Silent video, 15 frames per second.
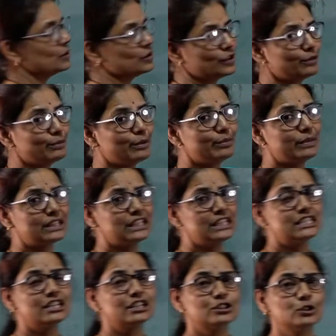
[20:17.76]
So remember, these
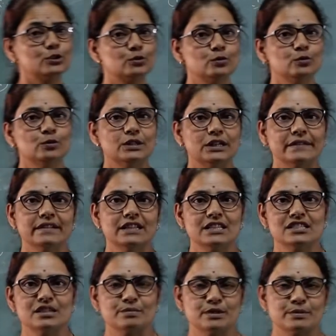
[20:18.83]
are the two trivial
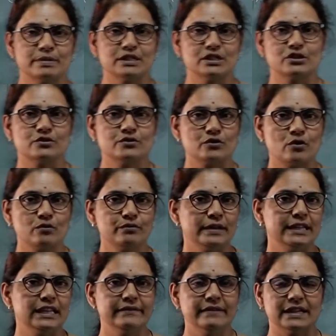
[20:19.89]
subspaces of
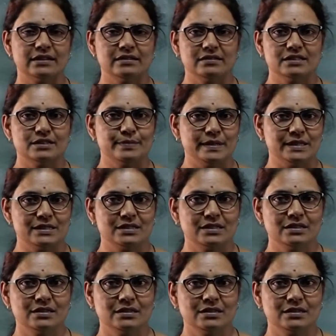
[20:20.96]
any vector space.